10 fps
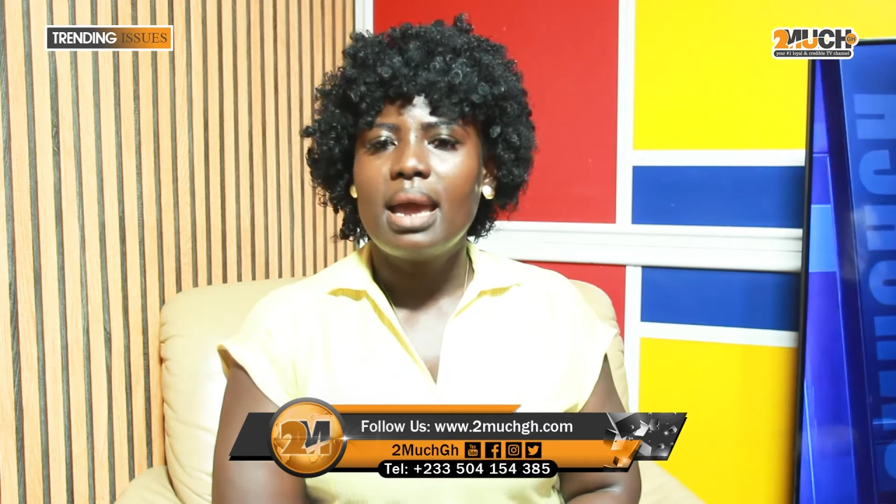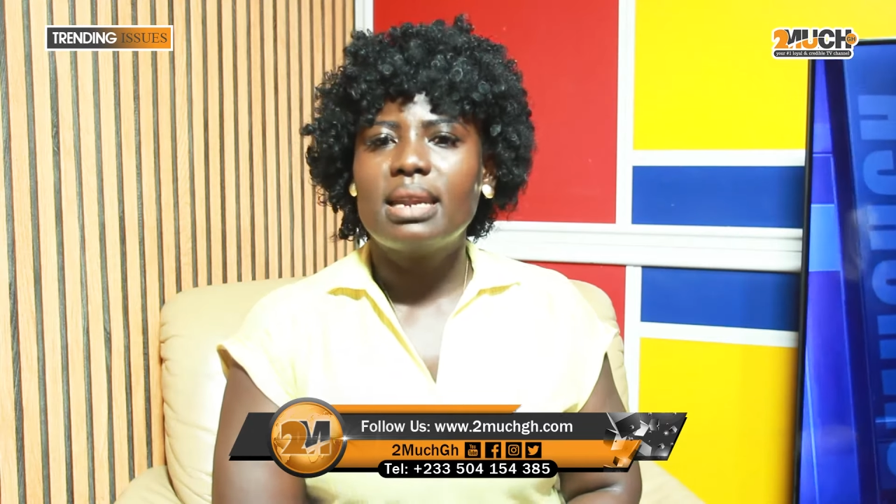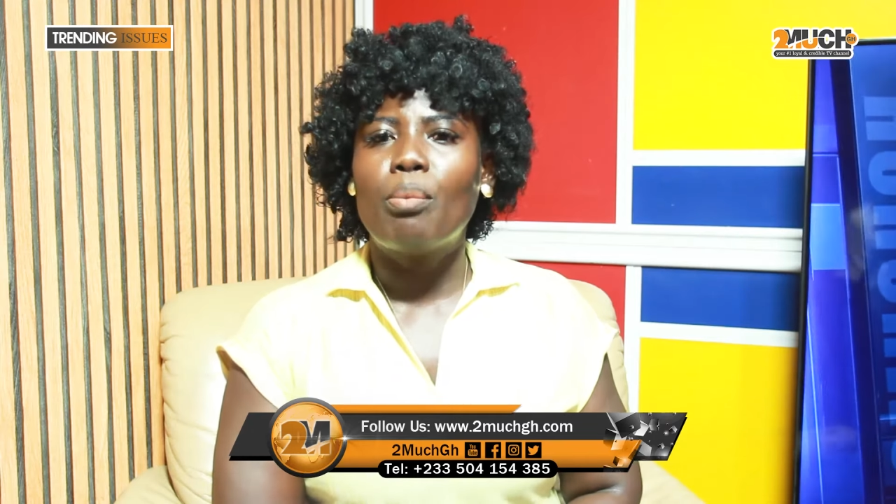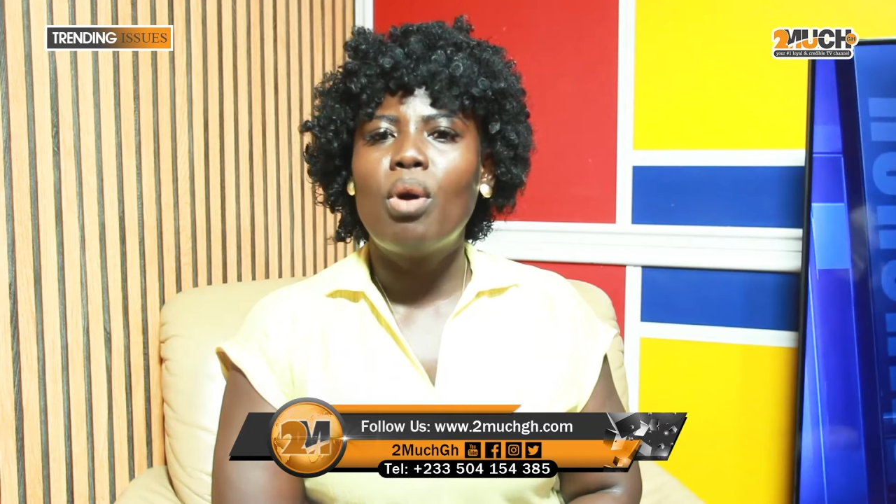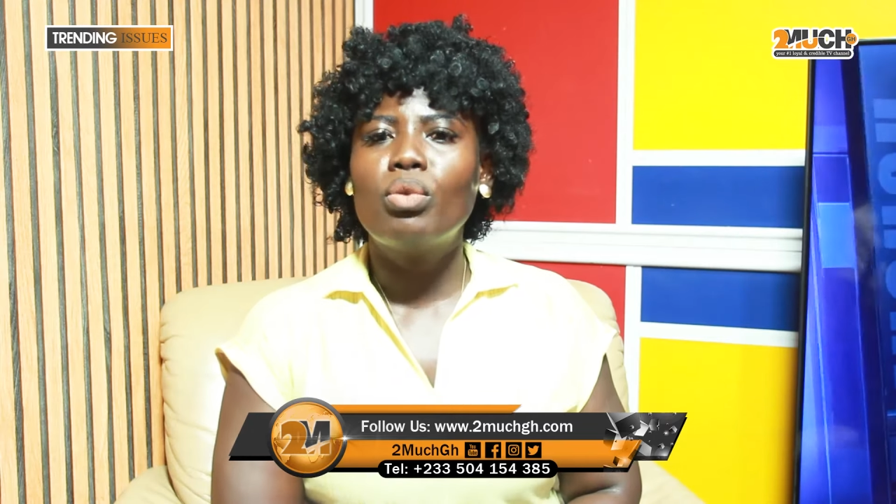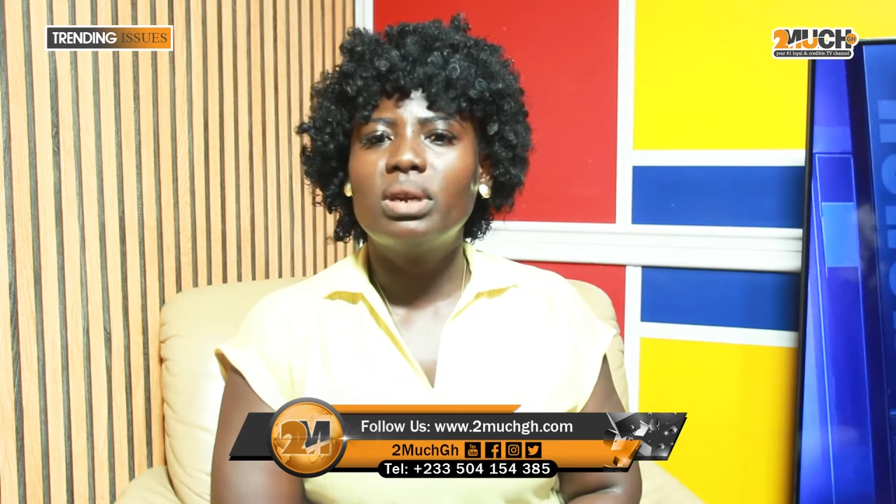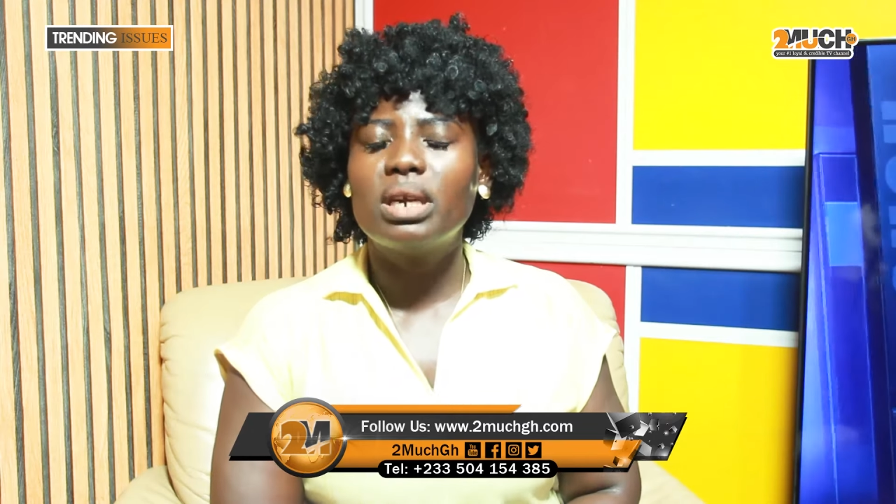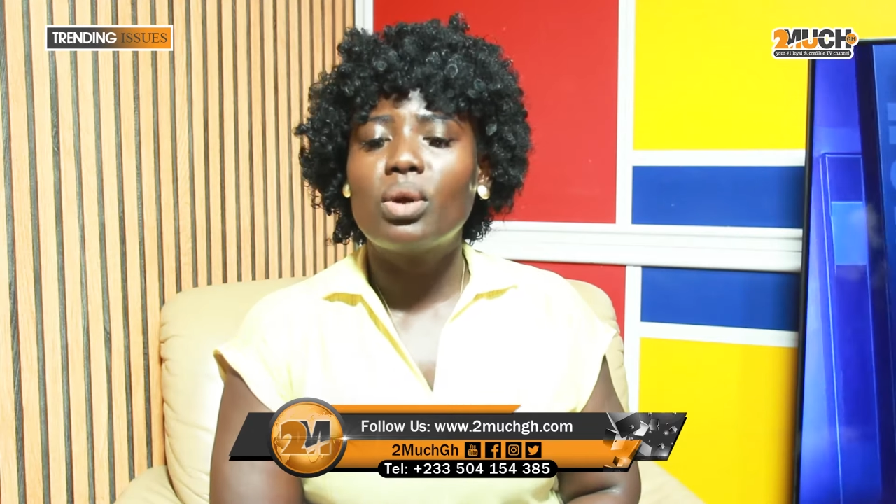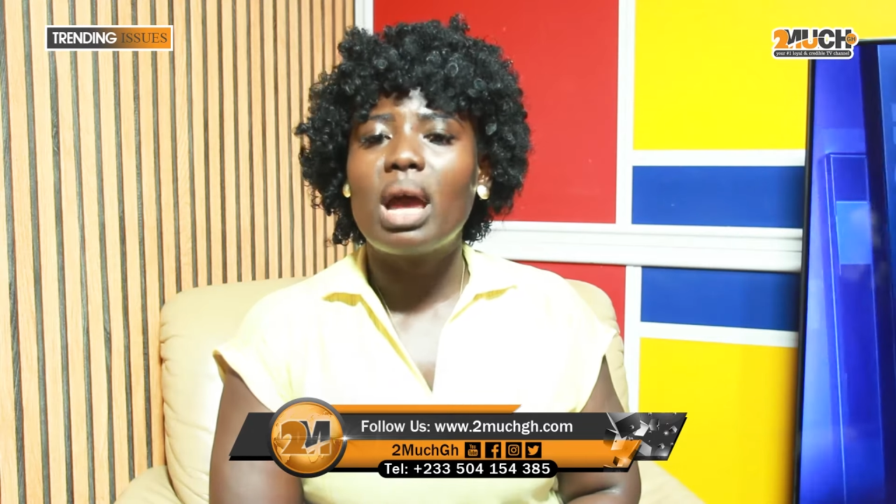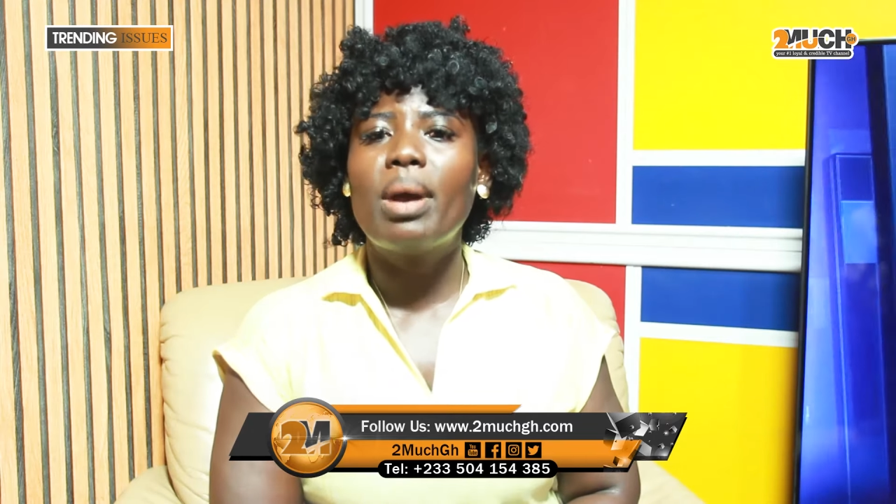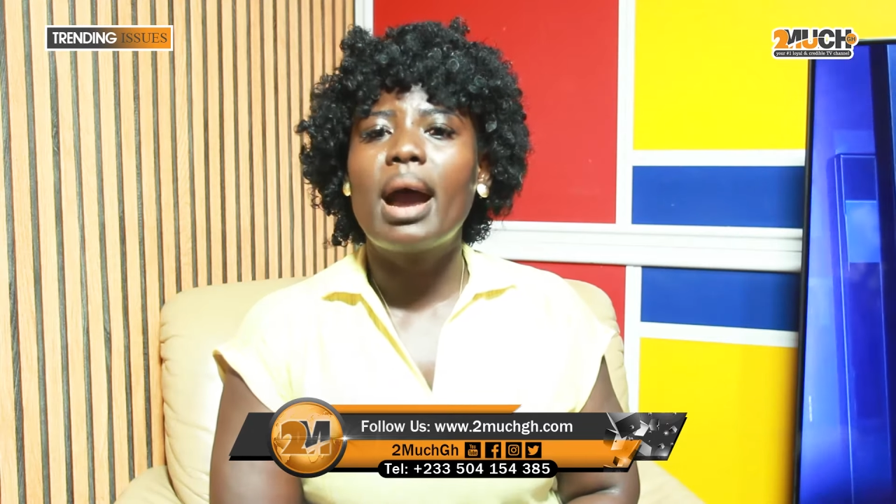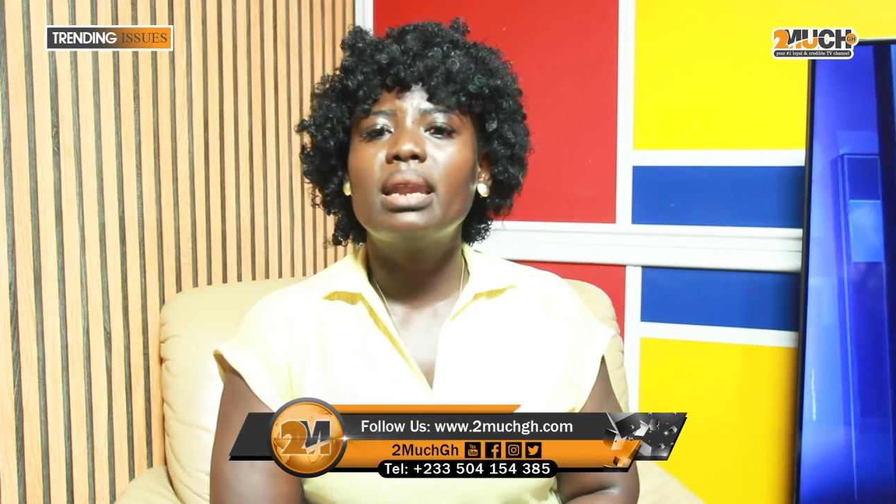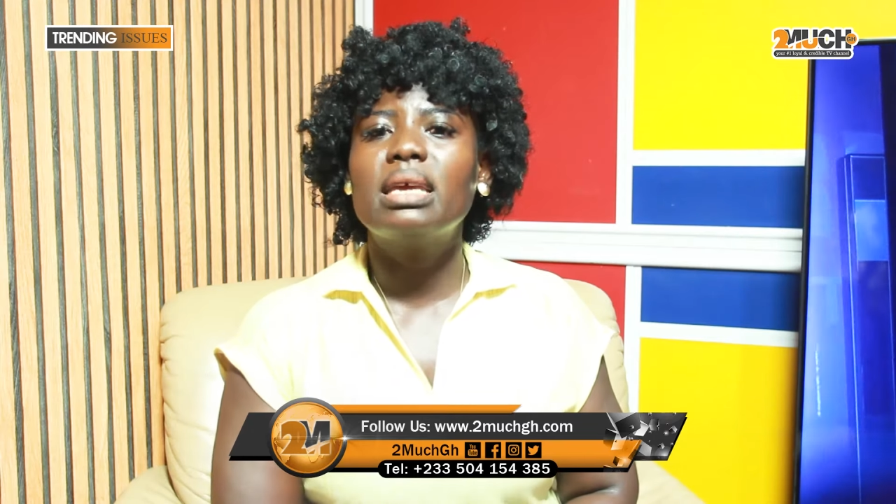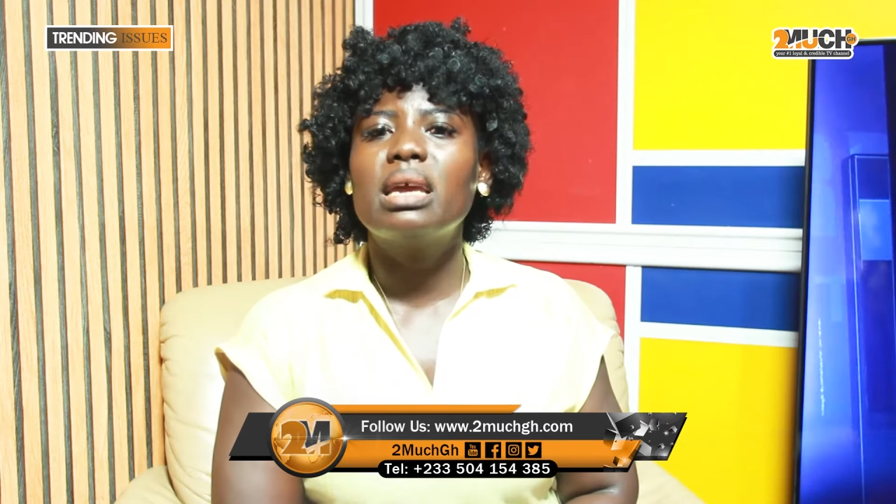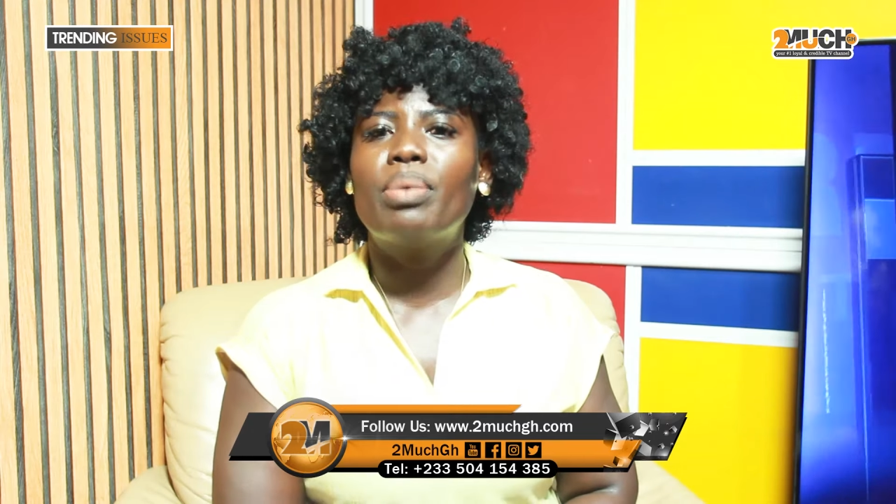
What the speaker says: na pomodino e behani ye